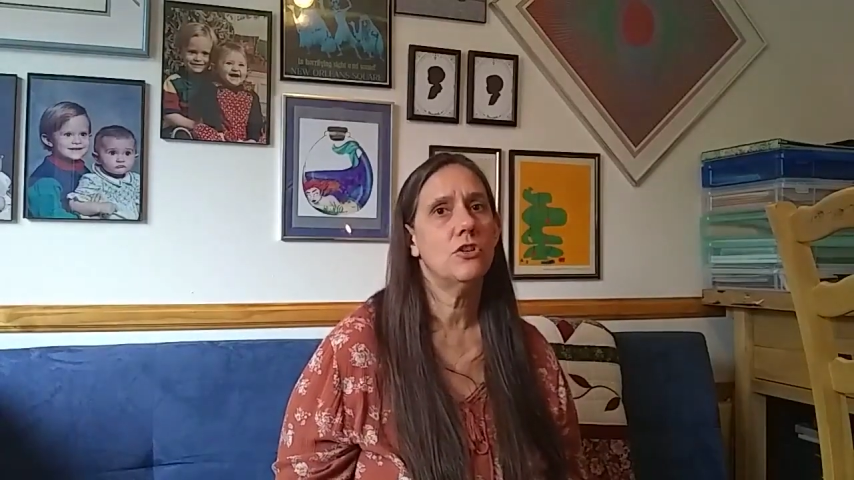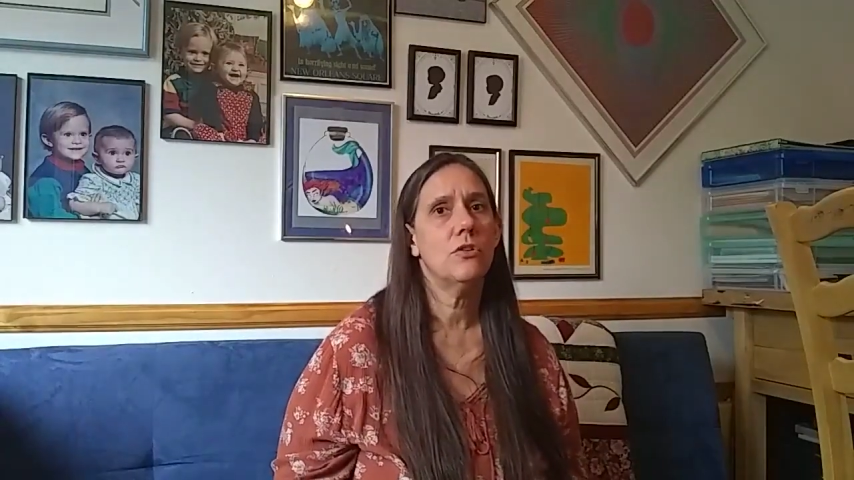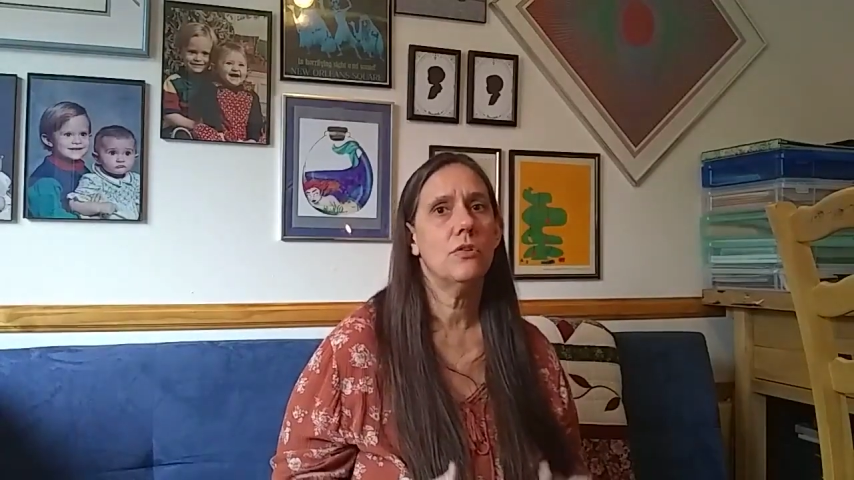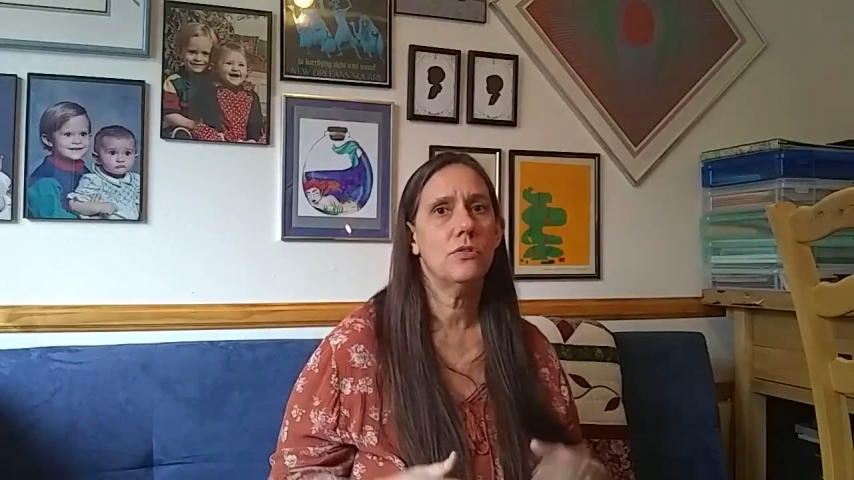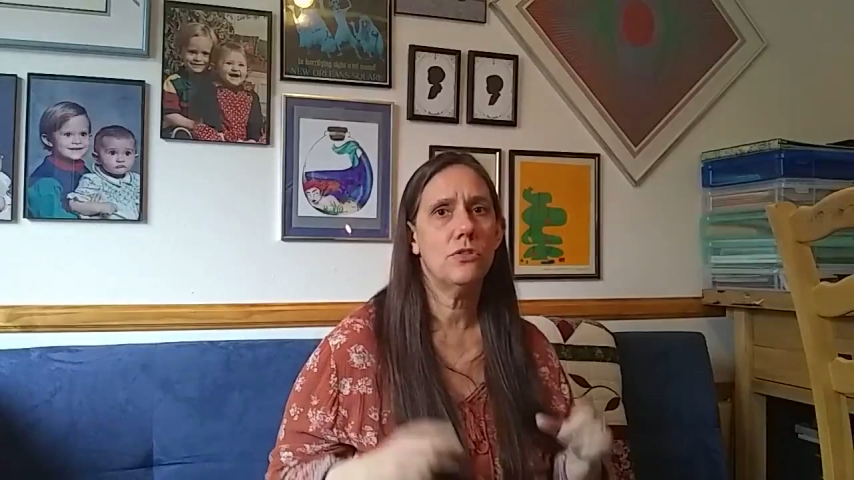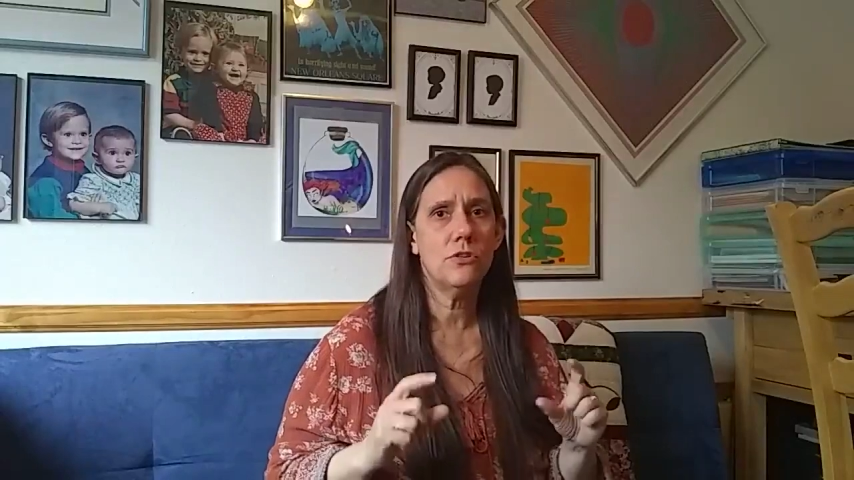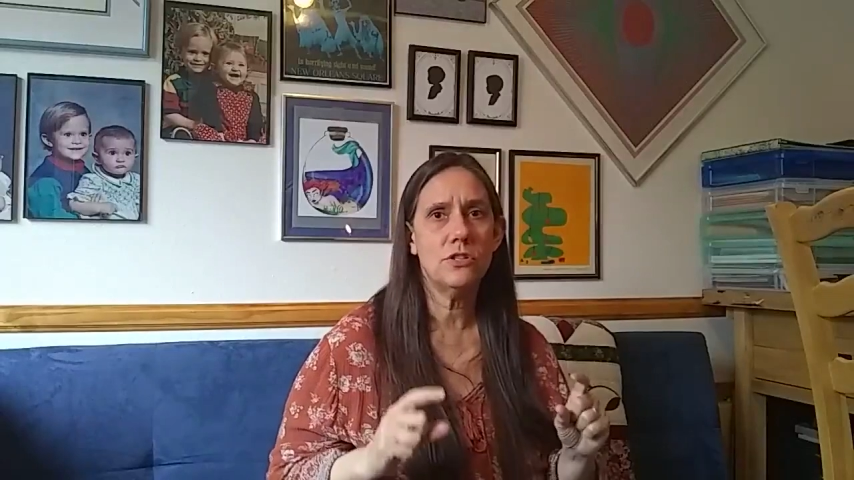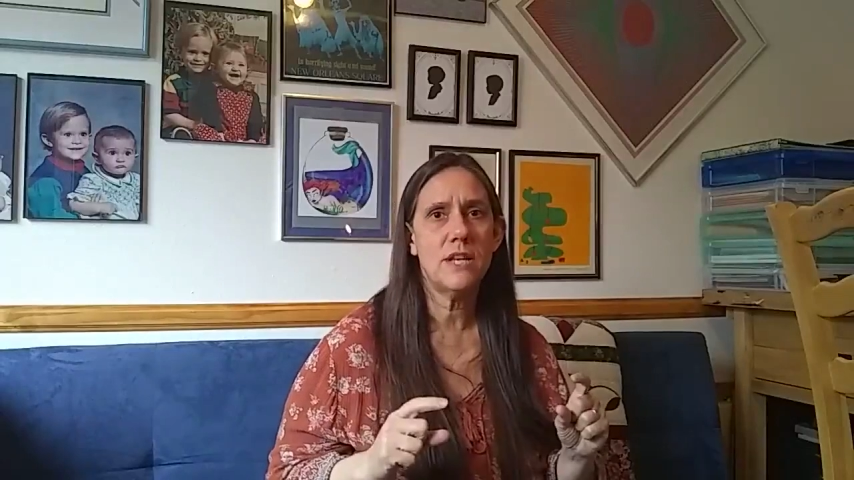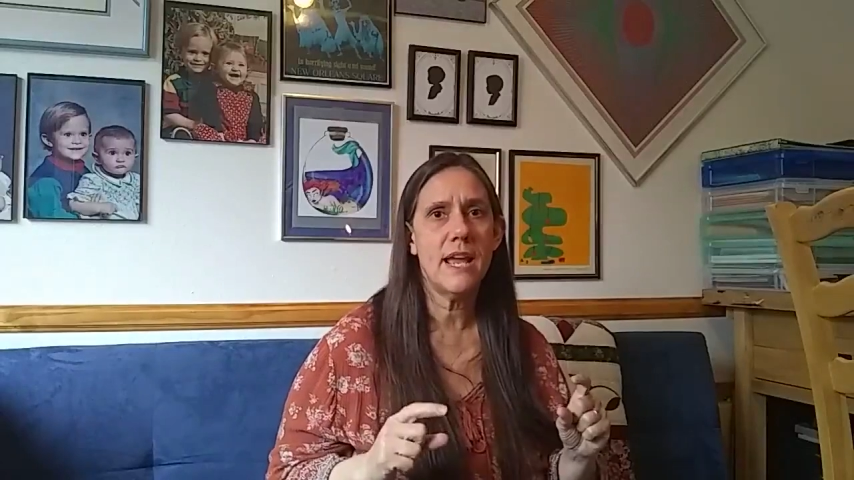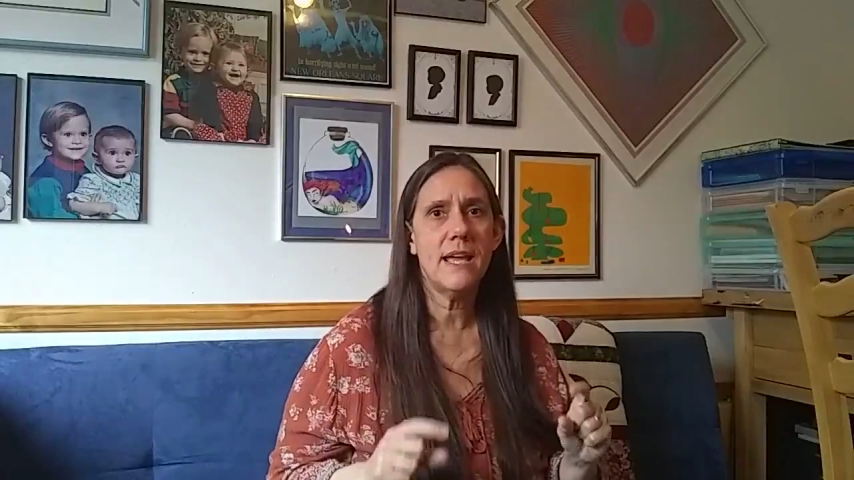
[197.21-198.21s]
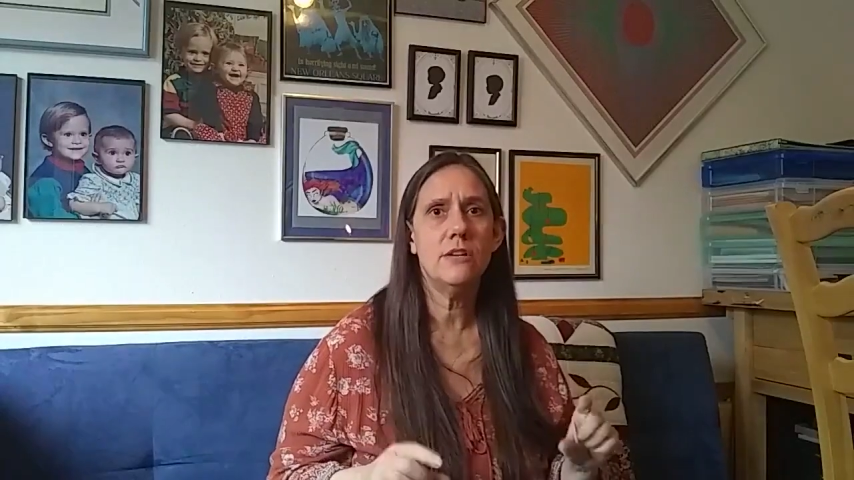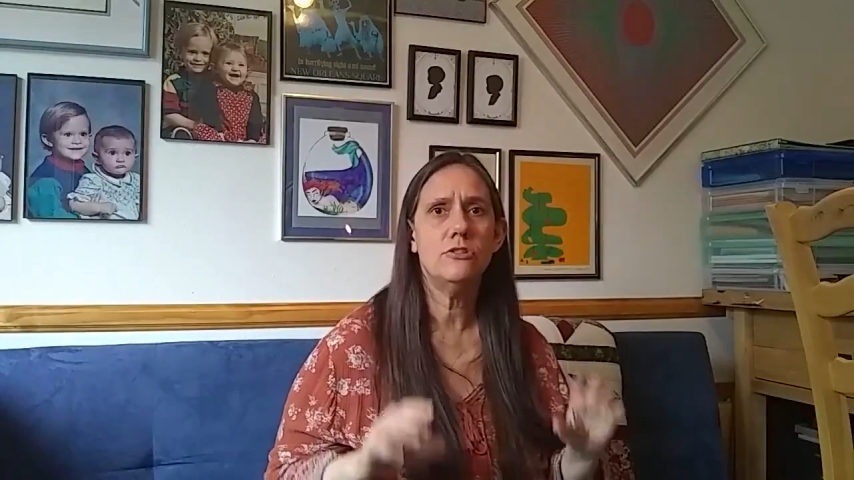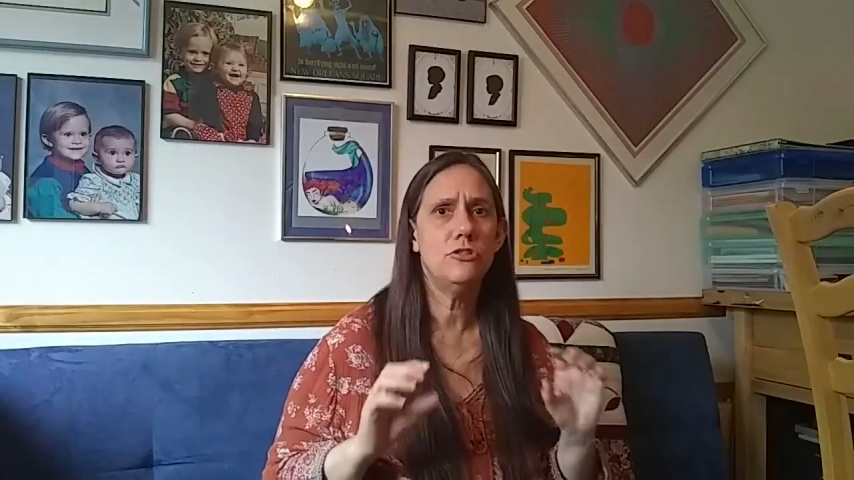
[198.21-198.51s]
your Thursday,